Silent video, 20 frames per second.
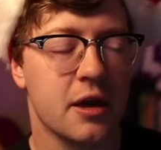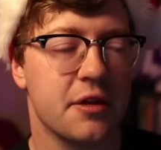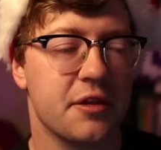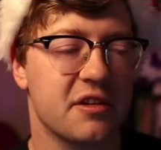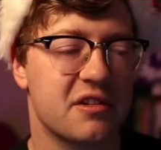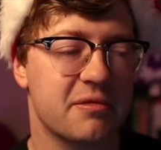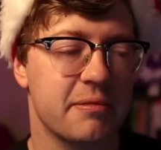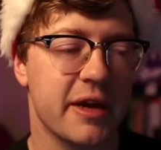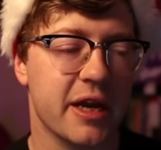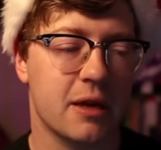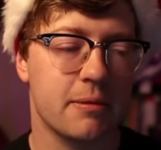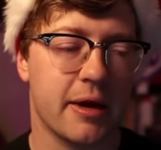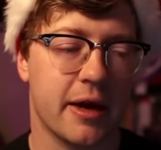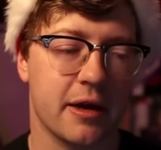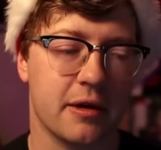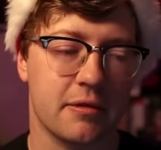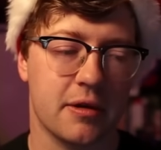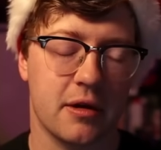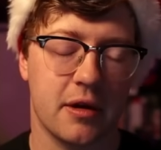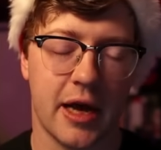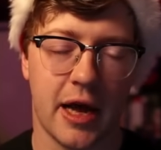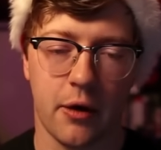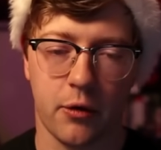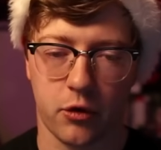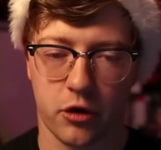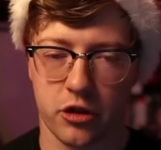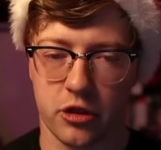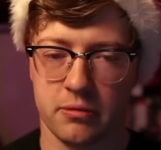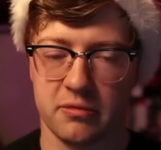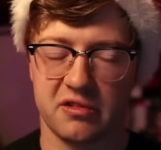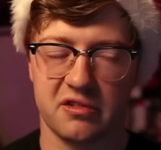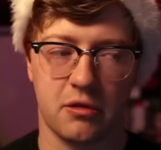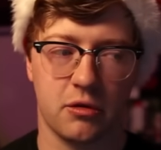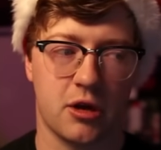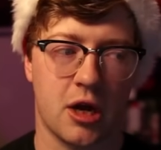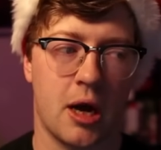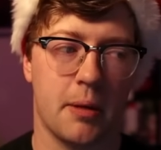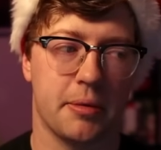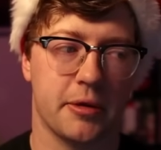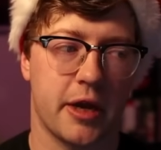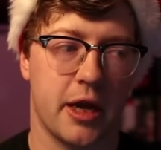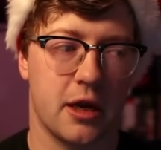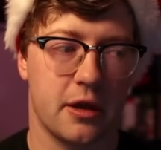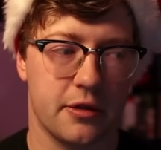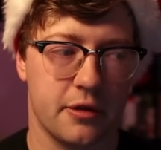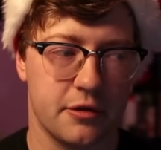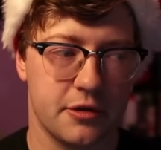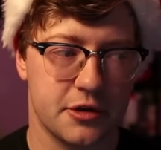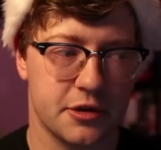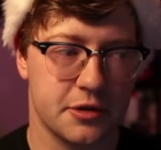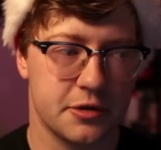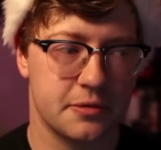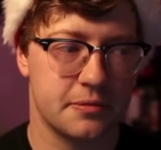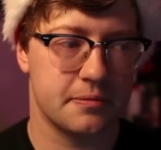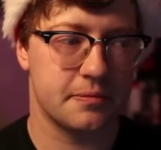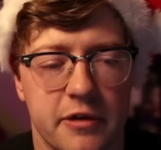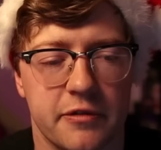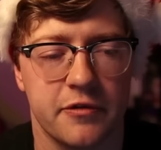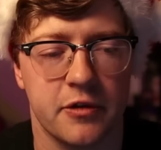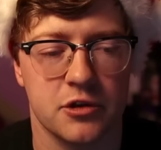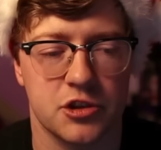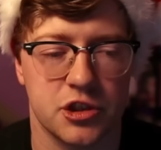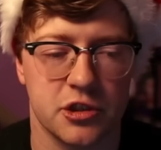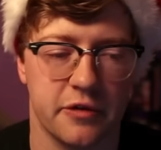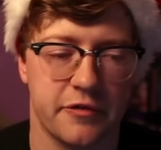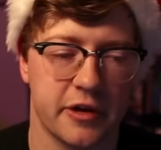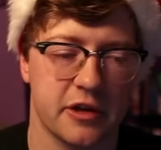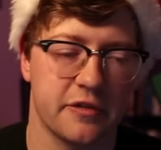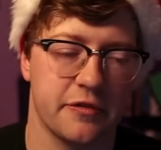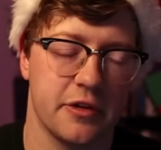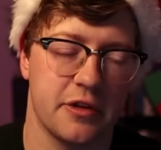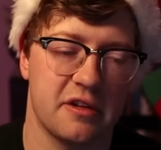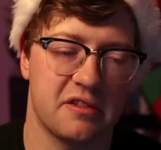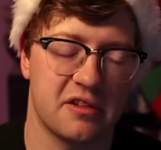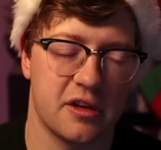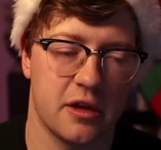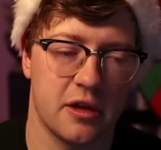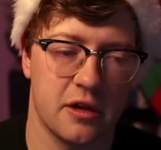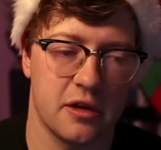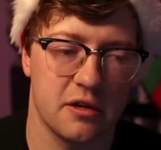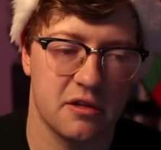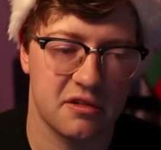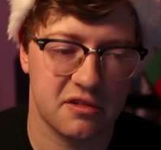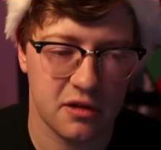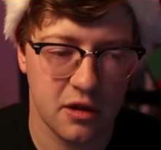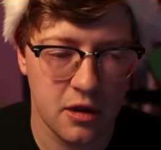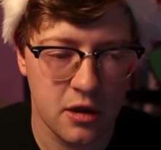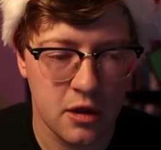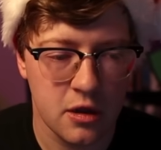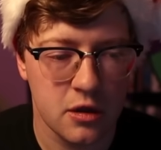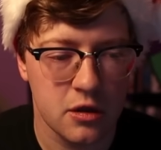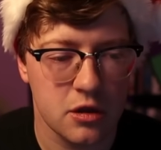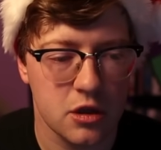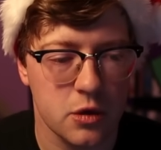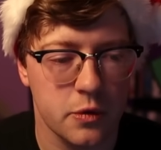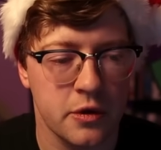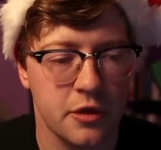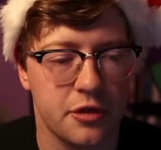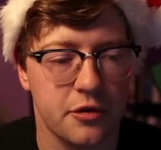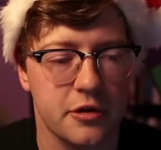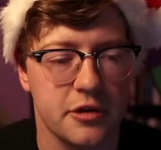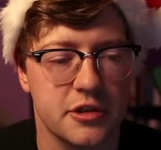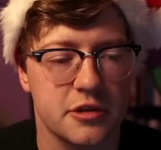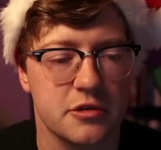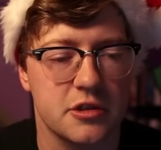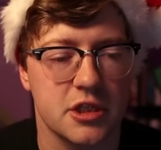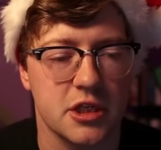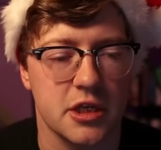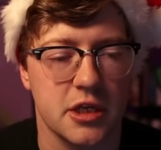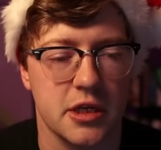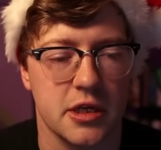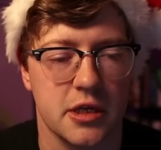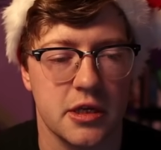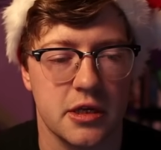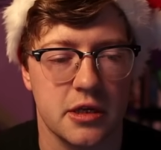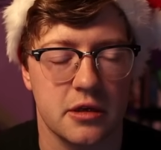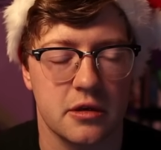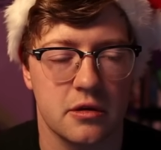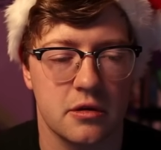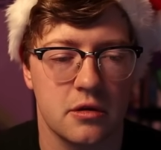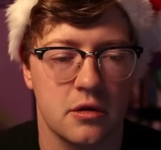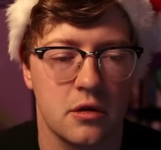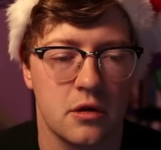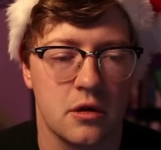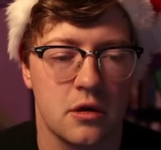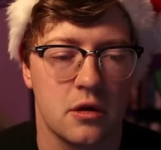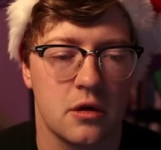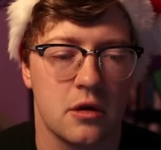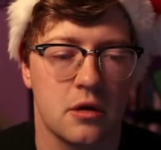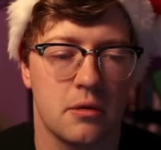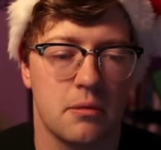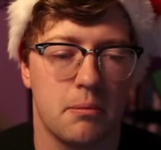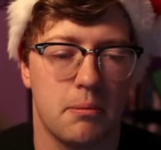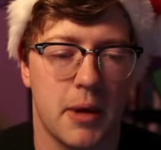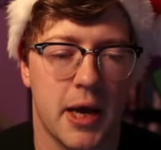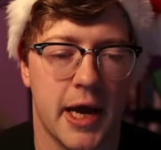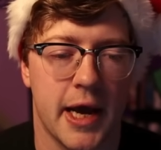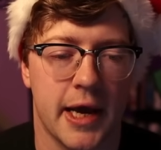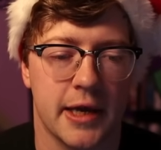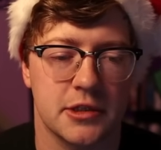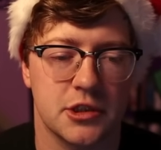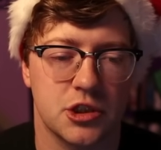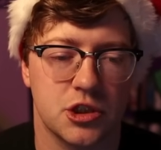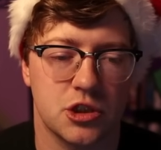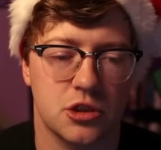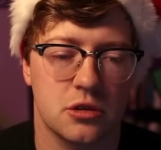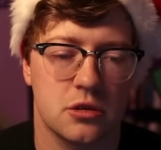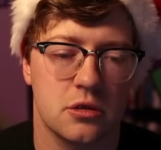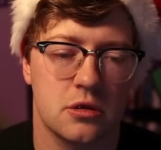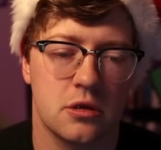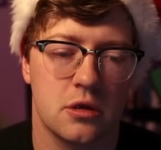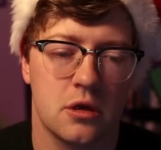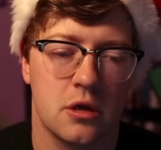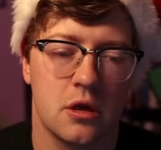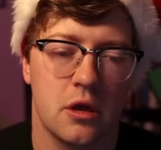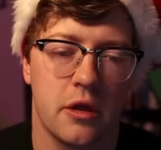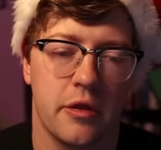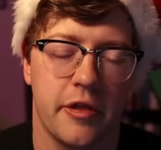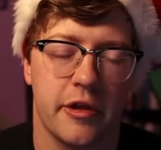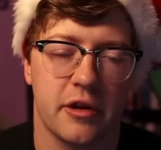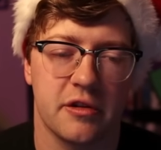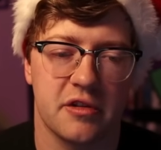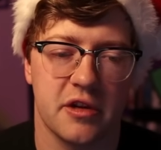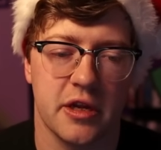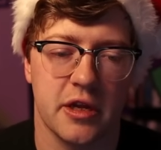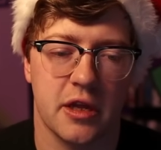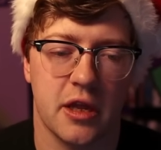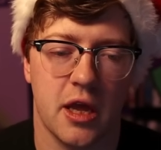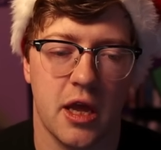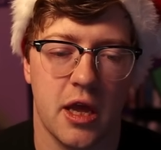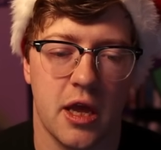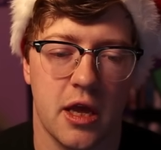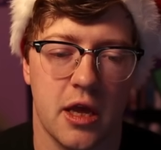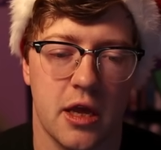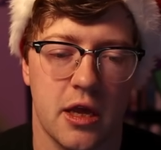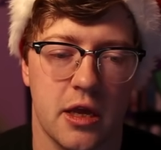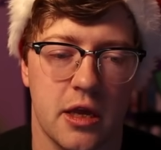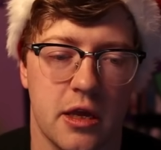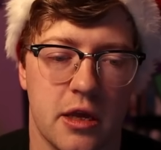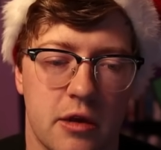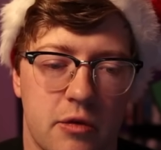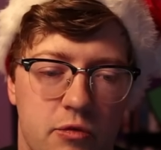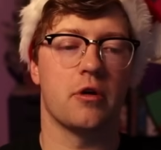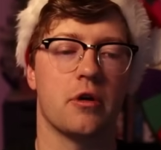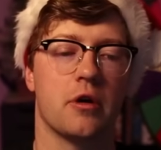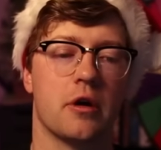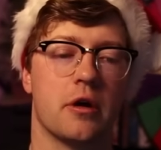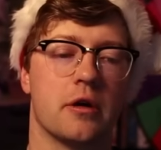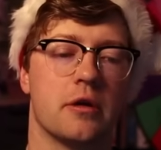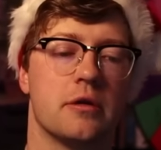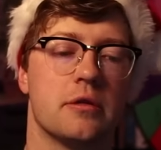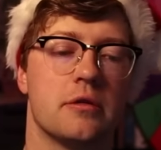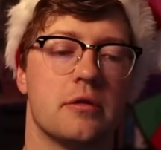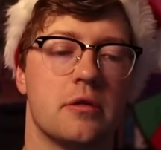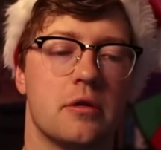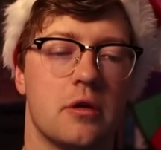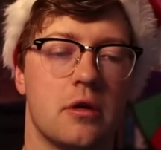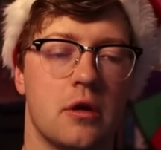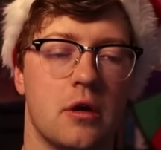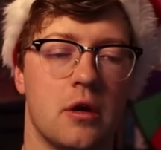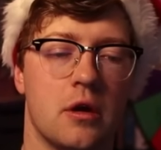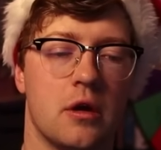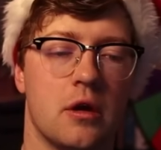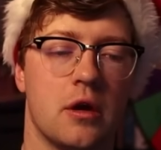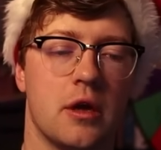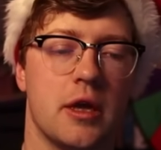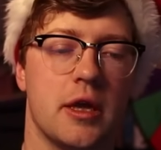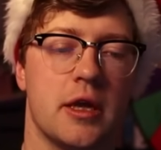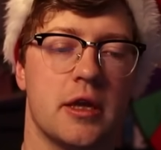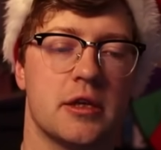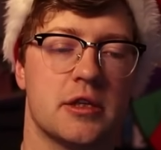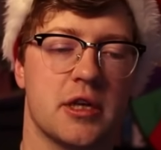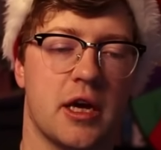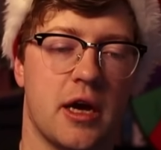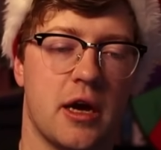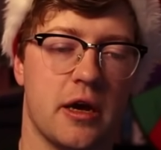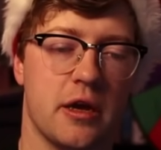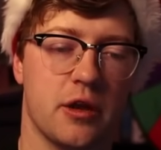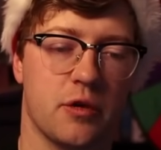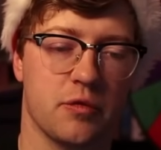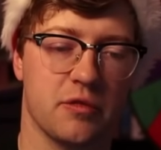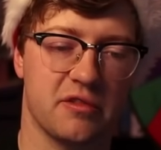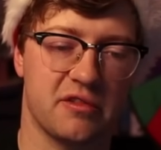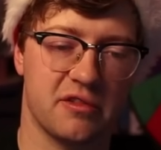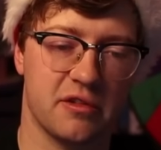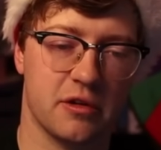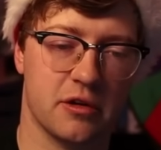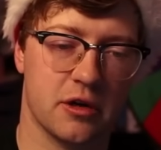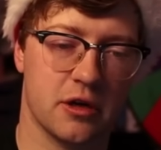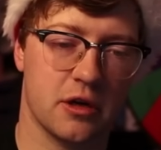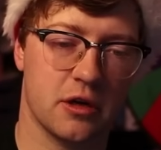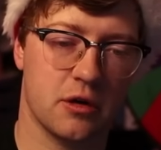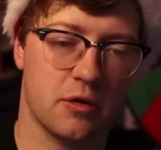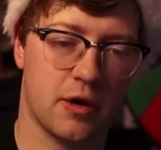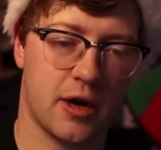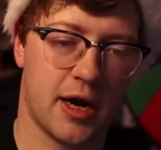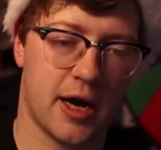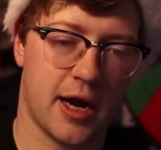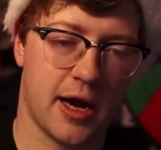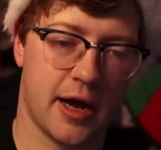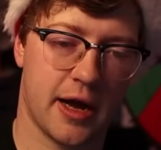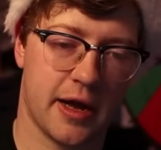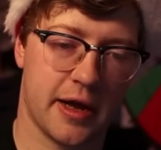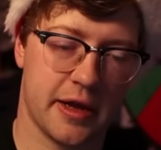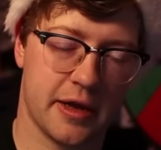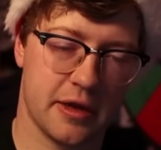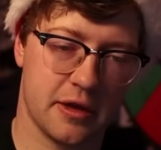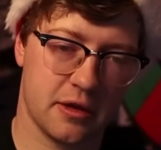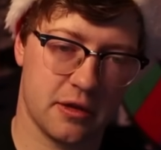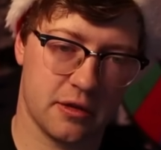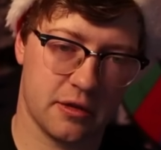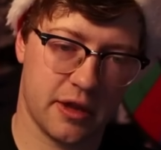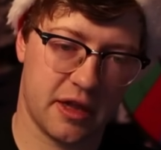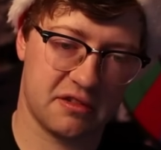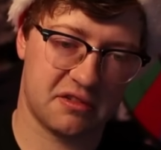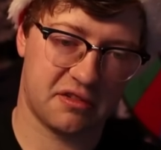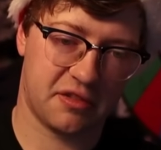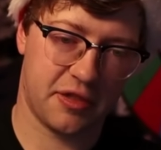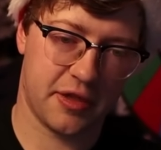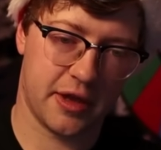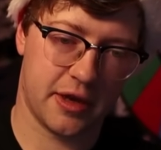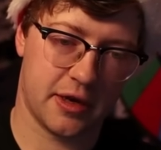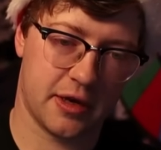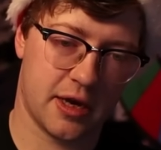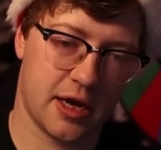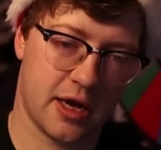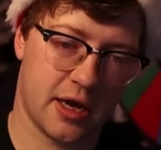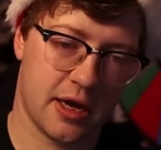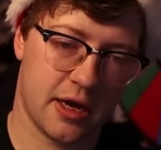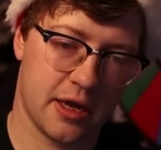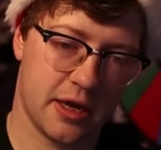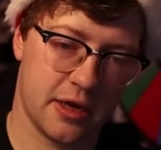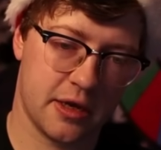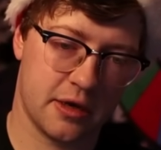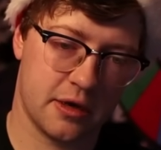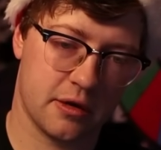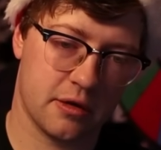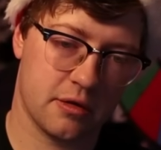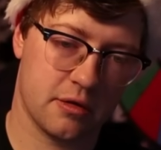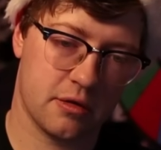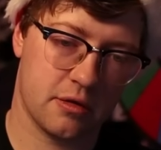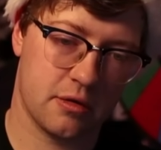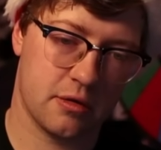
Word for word: This is making my algorithm so complicated though, dude. Make a function effectively that says U int thirty-two T match. It'll take a or int I equals zero, I less than nine.